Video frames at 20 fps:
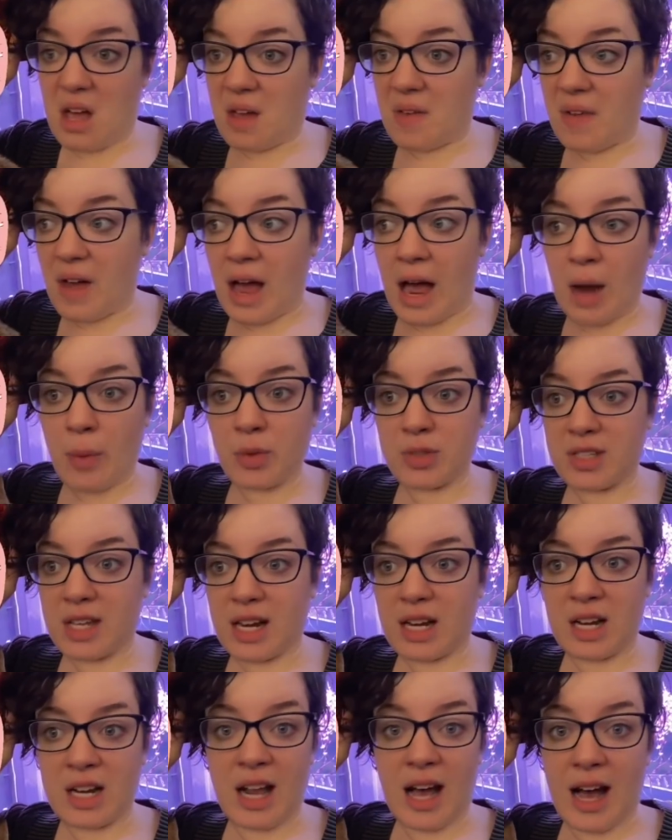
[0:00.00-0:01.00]
I was like
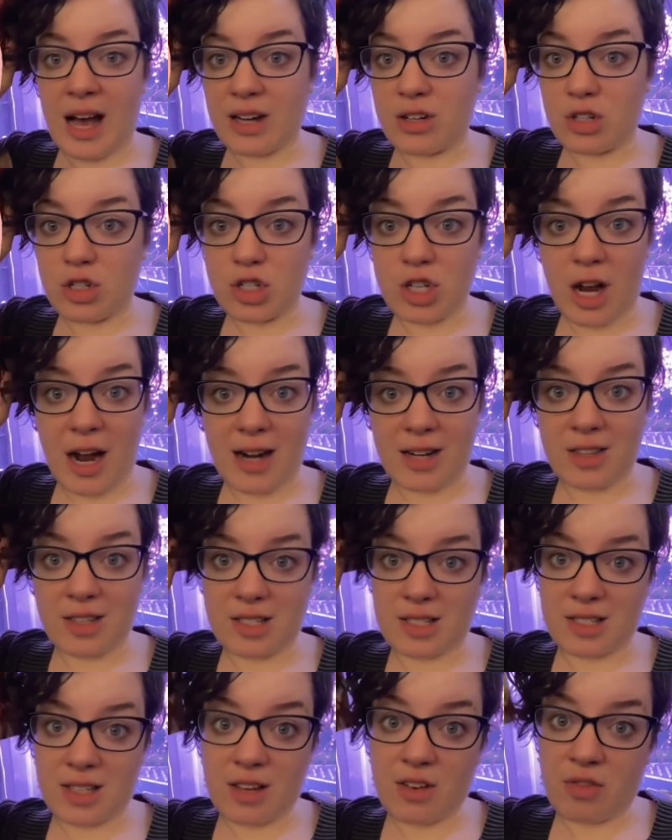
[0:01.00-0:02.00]
not shocked. This
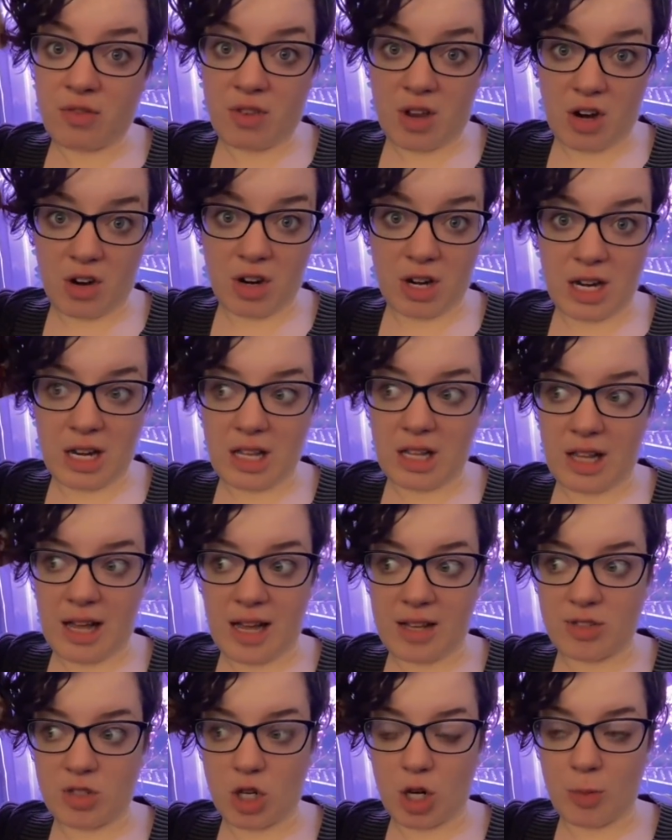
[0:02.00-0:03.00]
is like very
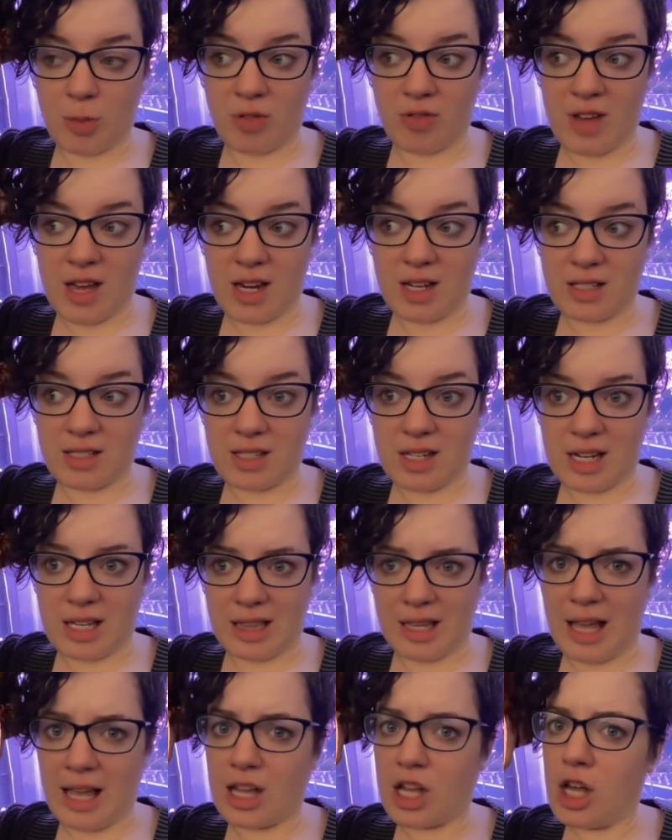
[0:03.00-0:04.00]
classic urban fantasy and
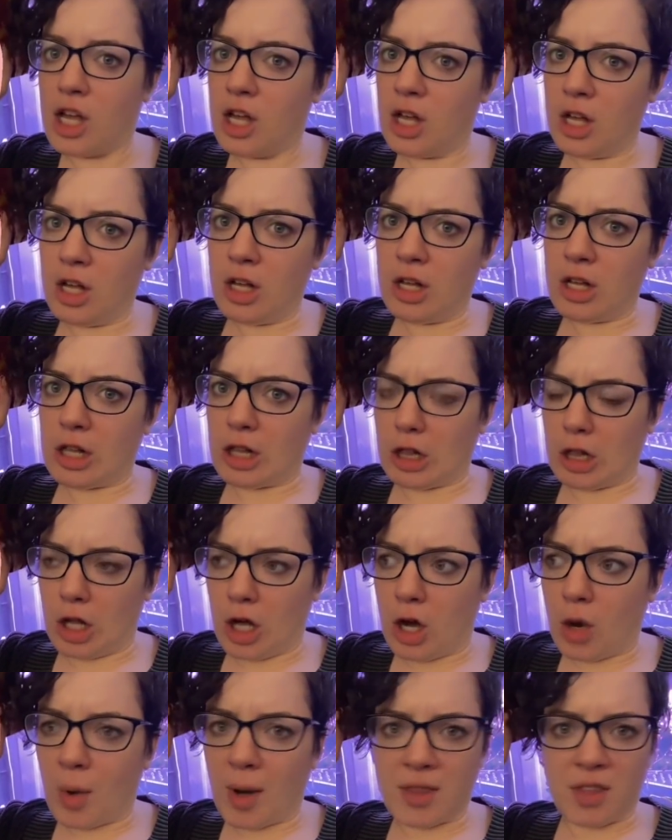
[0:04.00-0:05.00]
like
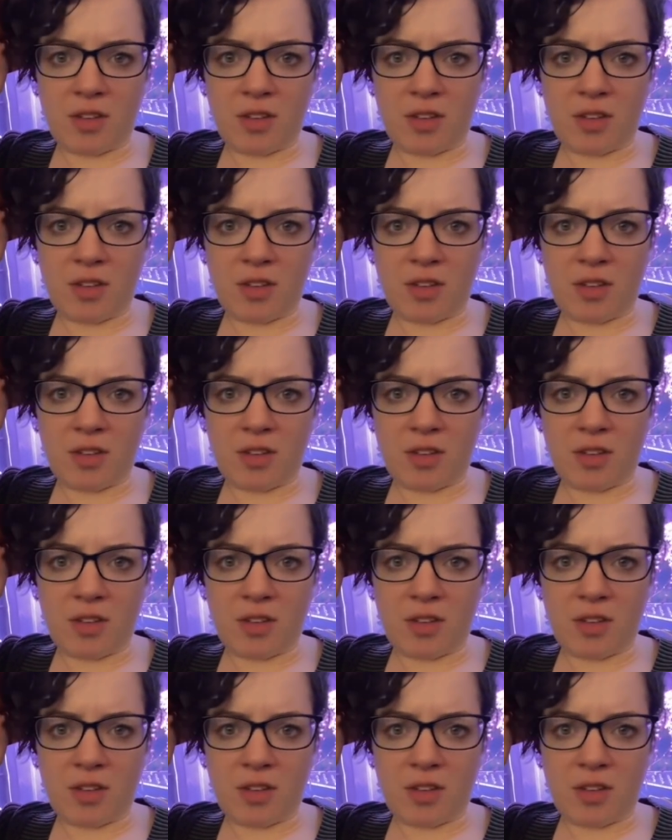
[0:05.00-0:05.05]
low on the